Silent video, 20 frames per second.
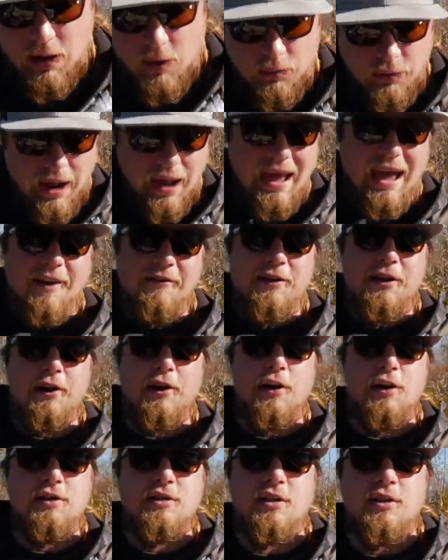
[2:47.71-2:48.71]
What I have
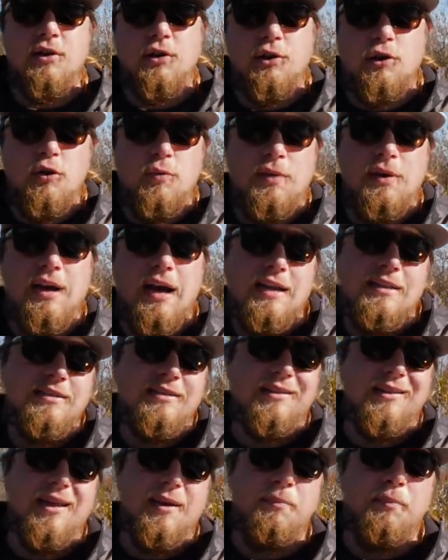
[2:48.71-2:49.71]
here is an Okuma Guide
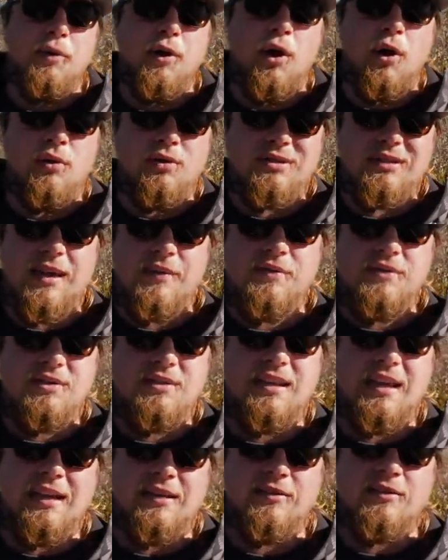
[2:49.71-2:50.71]
Select Pro
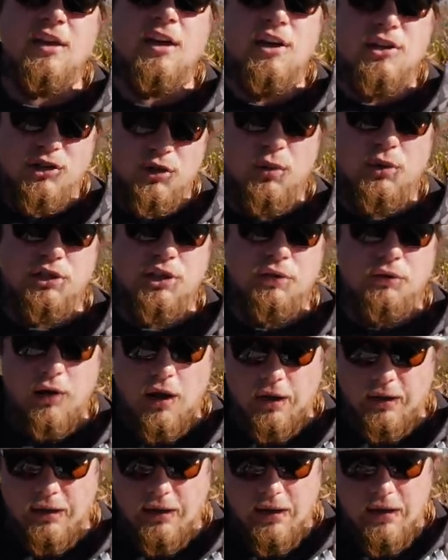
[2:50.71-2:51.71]
7/6 twitching
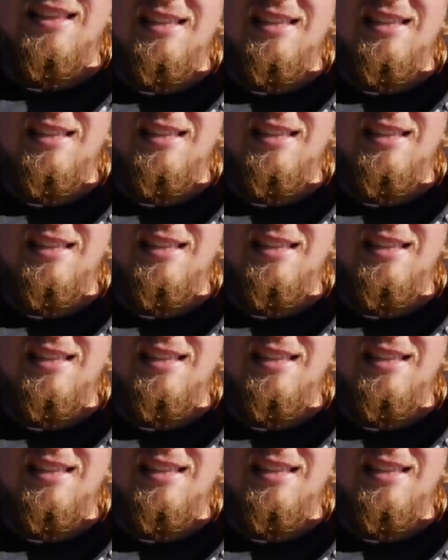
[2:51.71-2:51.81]
rod.